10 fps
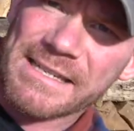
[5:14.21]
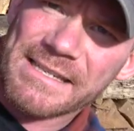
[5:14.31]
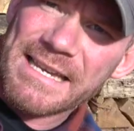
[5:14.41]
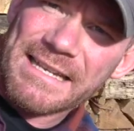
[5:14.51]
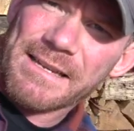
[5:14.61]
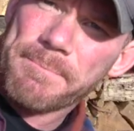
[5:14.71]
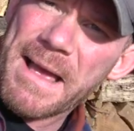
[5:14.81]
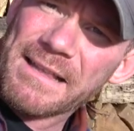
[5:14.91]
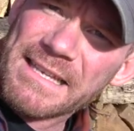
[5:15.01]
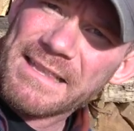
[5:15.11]
can see, it's
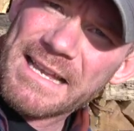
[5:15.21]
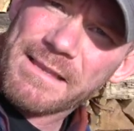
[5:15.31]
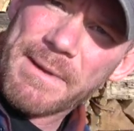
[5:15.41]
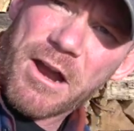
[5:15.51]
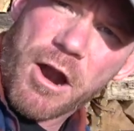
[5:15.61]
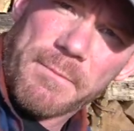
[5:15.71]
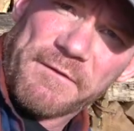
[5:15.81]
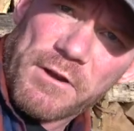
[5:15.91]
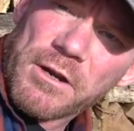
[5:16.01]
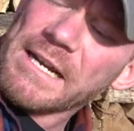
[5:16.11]
about the length of my arm.
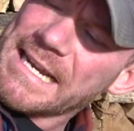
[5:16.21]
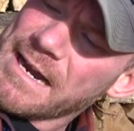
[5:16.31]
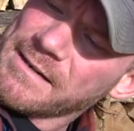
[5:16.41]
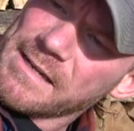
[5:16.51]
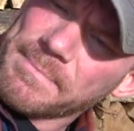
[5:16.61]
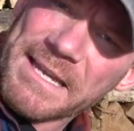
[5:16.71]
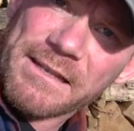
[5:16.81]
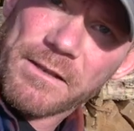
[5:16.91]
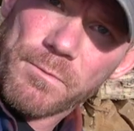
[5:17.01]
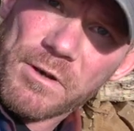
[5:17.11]
If you're gonna carry something
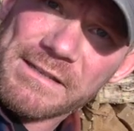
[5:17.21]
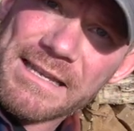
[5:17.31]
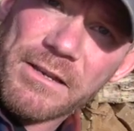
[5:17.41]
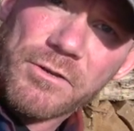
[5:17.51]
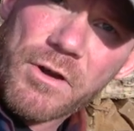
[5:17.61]
into the woods that you